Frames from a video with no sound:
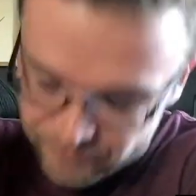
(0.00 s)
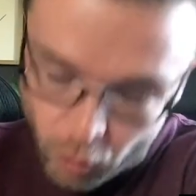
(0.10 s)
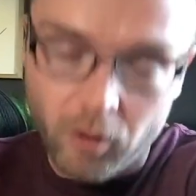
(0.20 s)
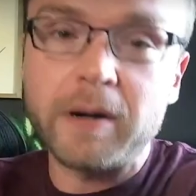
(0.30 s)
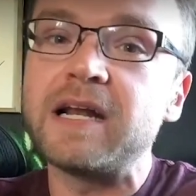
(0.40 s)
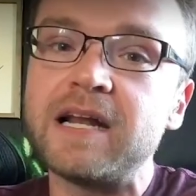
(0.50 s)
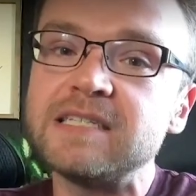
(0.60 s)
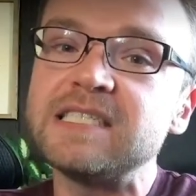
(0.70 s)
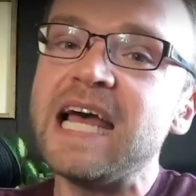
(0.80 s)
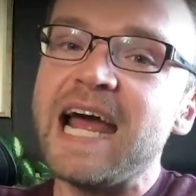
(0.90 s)
forward it
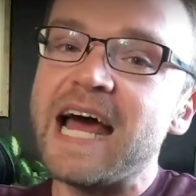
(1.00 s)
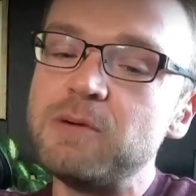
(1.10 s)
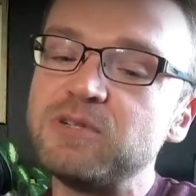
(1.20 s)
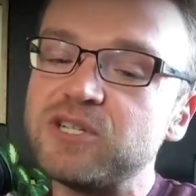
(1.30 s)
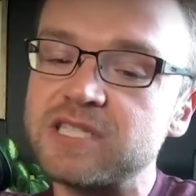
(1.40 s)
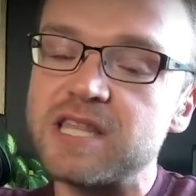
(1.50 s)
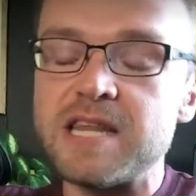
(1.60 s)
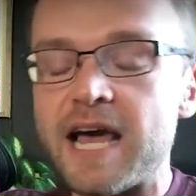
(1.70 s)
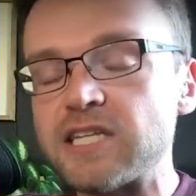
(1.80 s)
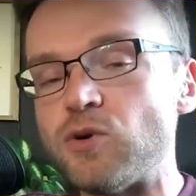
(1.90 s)
is, and then when she goes to the
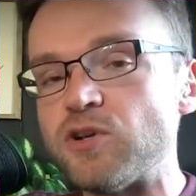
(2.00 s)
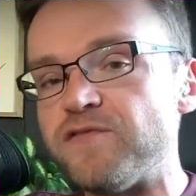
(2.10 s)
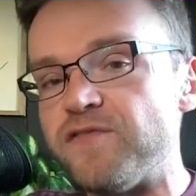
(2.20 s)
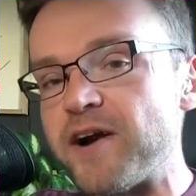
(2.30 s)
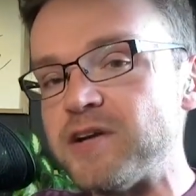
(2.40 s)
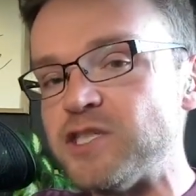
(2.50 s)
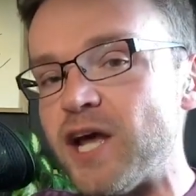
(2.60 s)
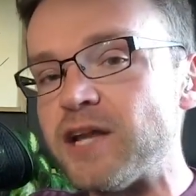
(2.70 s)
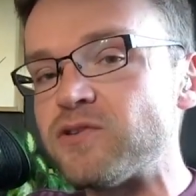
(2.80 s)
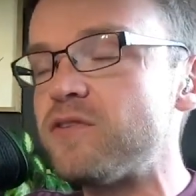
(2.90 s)
next note, it's very
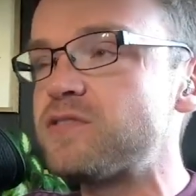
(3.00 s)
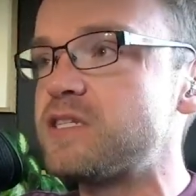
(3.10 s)
gentle.